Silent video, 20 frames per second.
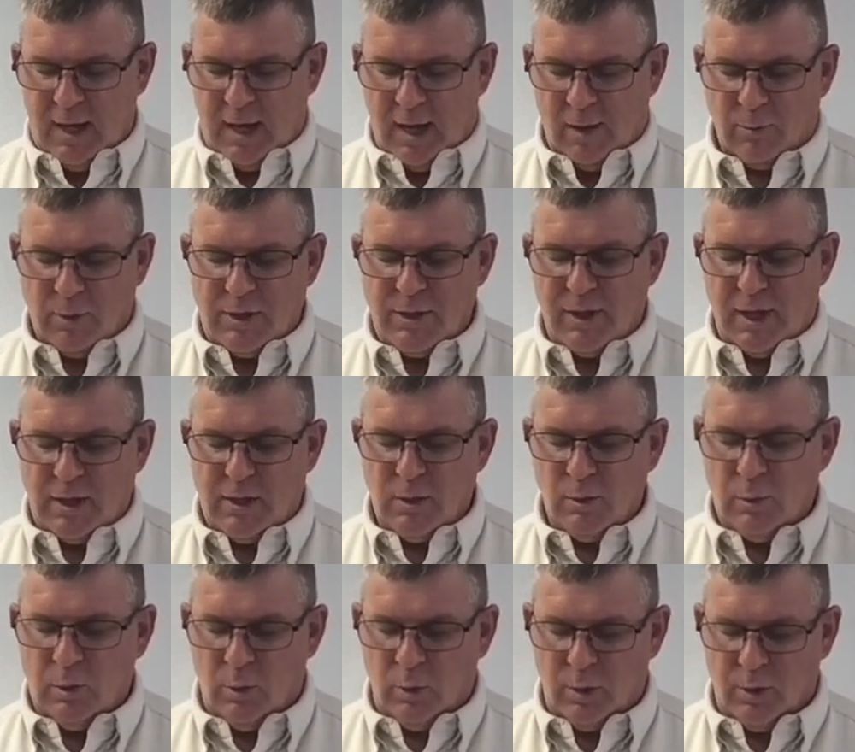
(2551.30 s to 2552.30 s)
And we thank
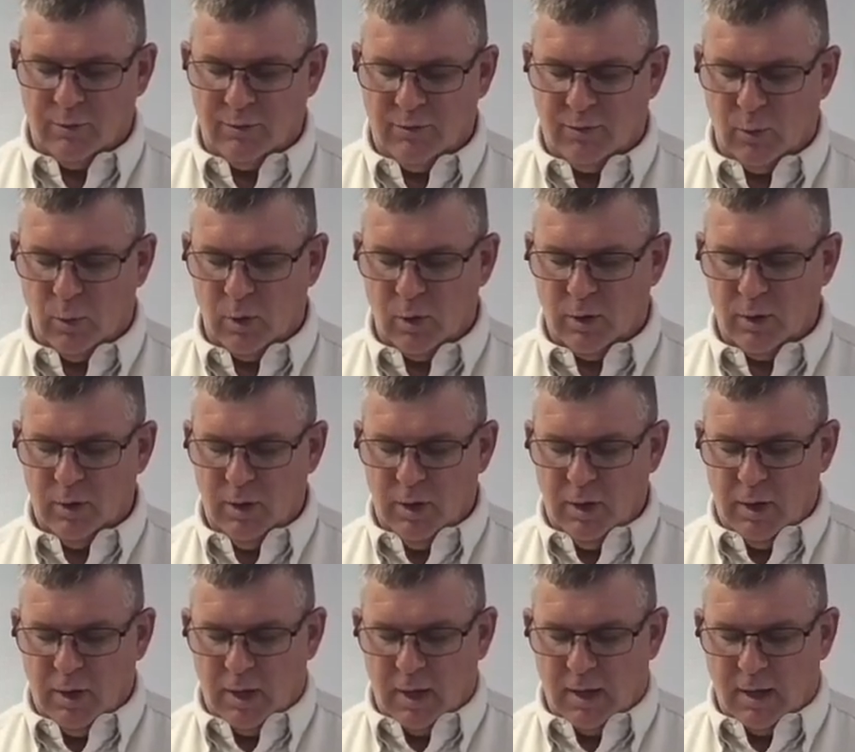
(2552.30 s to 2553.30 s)
you, Lord, for
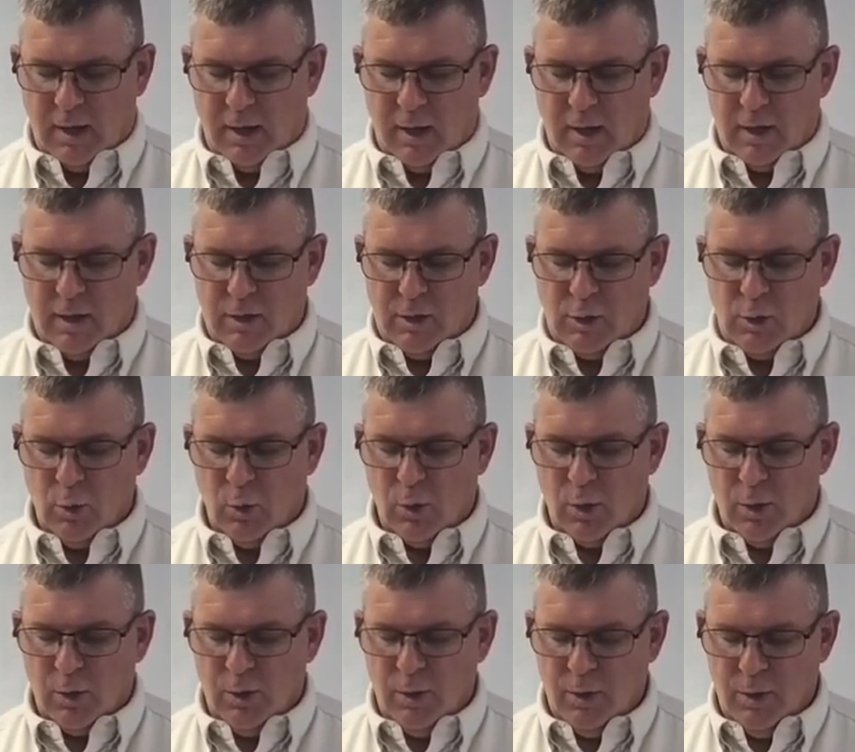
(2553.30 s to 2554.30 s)

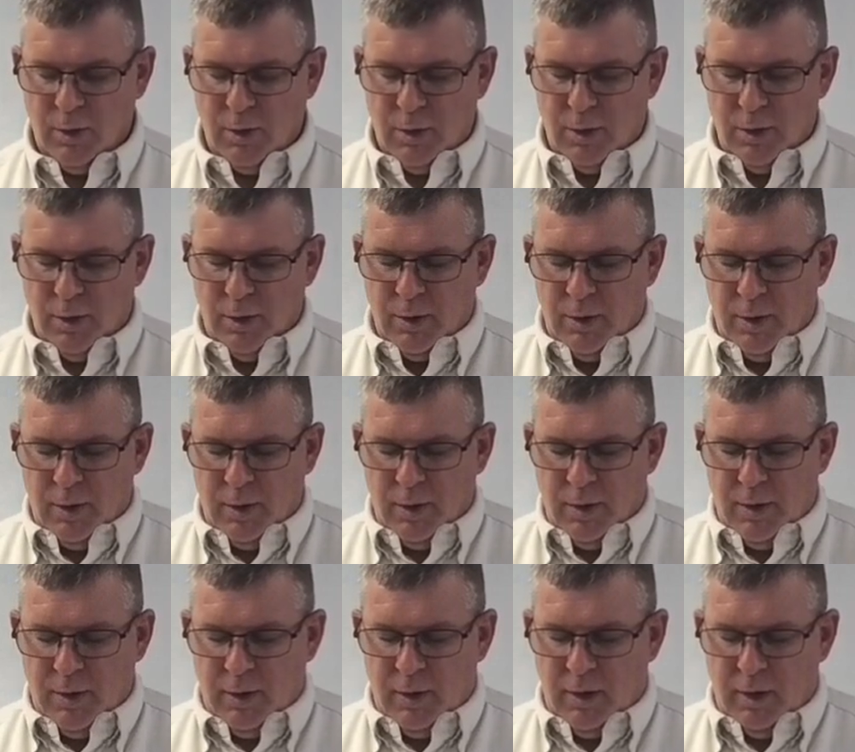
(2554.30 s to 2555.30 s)
your
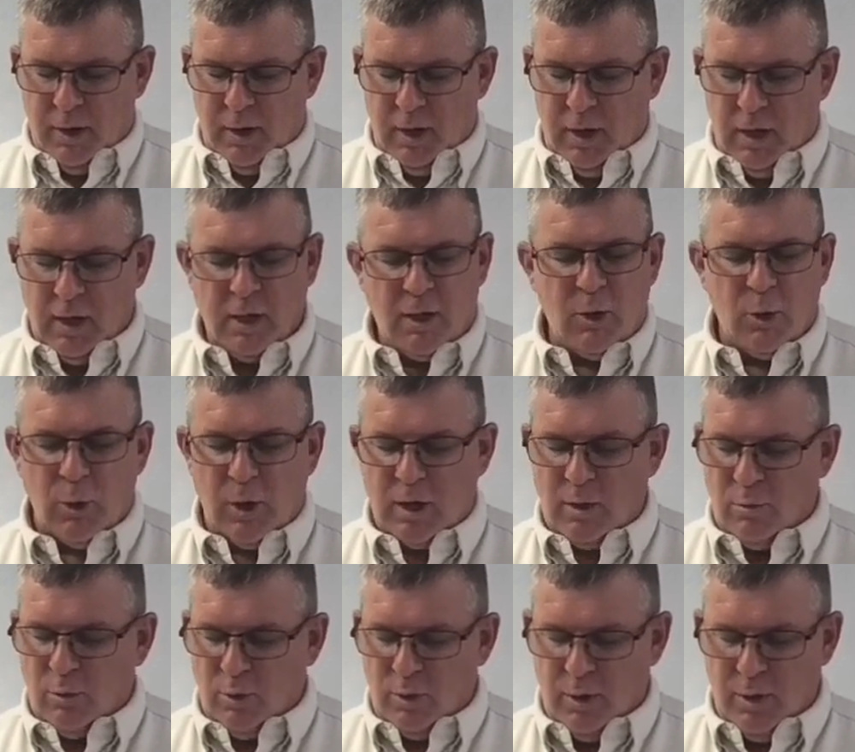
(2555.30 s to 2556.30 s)

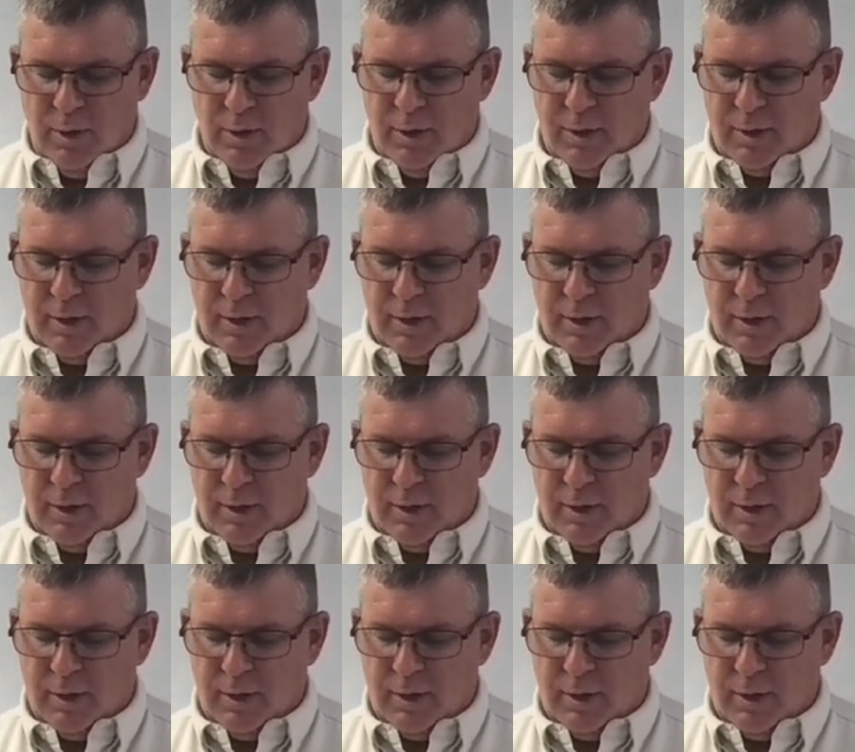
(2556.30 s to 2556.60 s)
incredible